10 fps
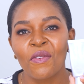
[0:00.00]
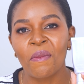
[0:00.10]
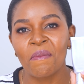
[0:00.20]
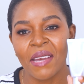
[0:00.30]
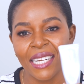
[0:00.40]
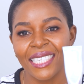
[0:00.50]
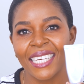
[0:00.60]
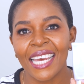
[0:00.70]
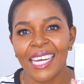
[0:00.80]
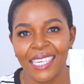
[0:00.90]
from
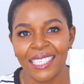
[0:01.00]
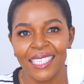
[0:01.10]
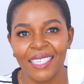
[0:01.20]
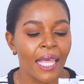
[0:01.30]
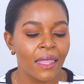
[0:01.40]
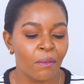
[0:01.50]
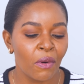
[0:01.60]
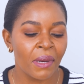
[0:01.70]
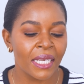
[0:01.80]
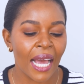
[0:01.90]
Medic 8. At the
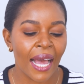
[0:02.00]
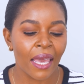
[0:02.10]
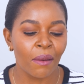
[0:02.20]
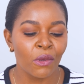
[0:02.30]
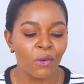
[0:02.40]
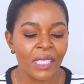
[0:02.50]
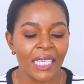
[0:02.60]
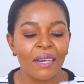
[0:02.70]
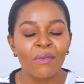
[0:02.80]
moment, I am using